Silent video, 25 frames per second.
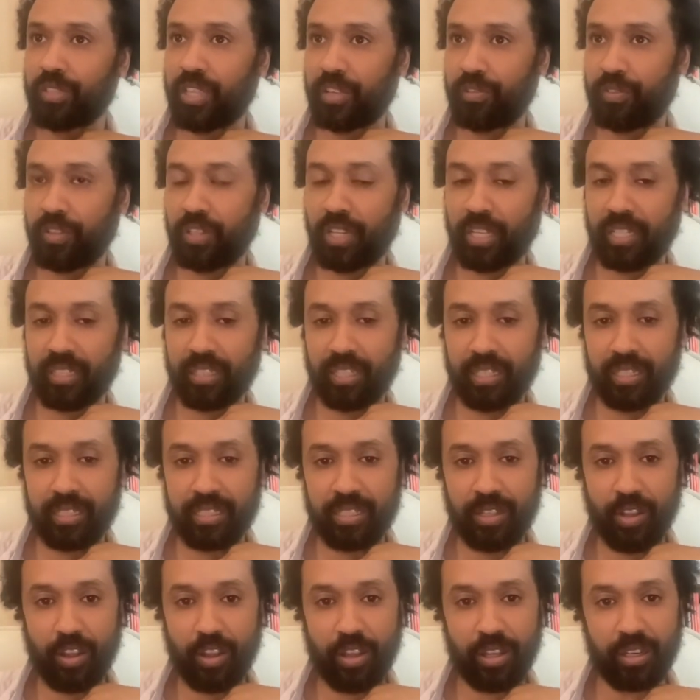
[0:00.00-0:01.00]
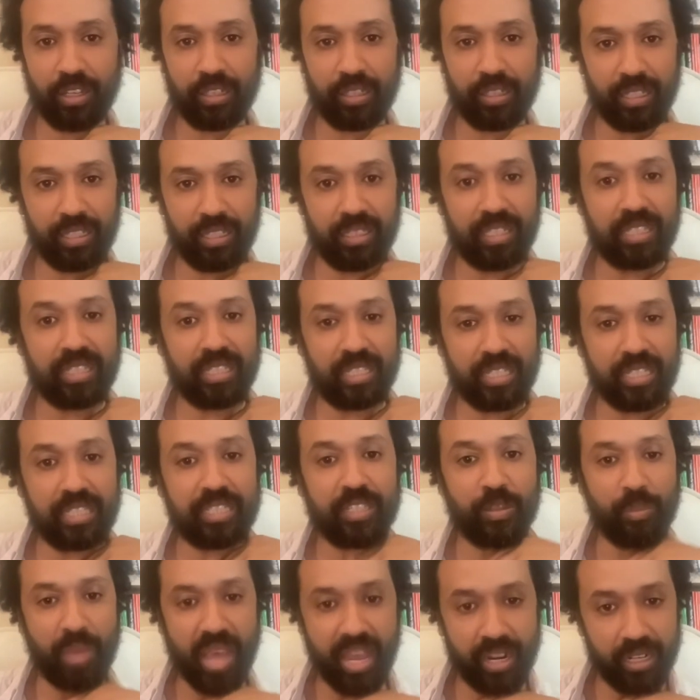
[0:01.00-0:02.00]
I feel like it's not a thing that's
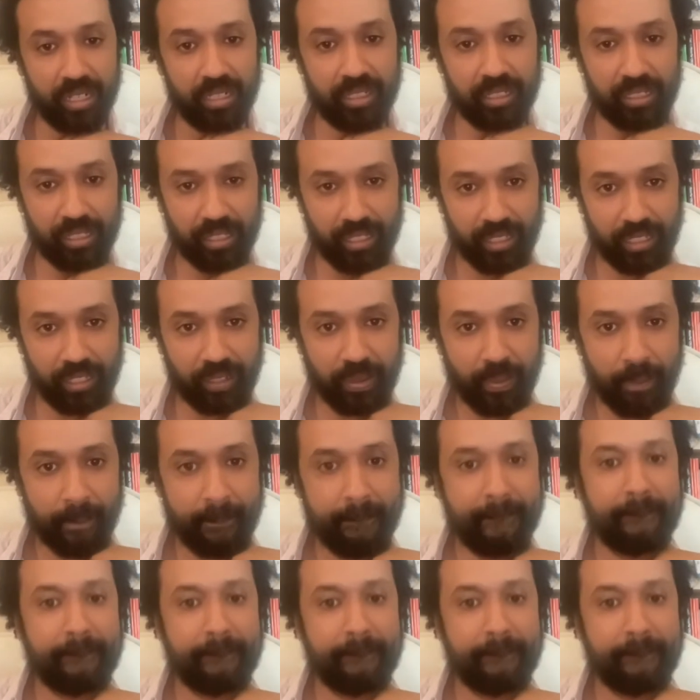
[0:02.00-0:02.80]
systematically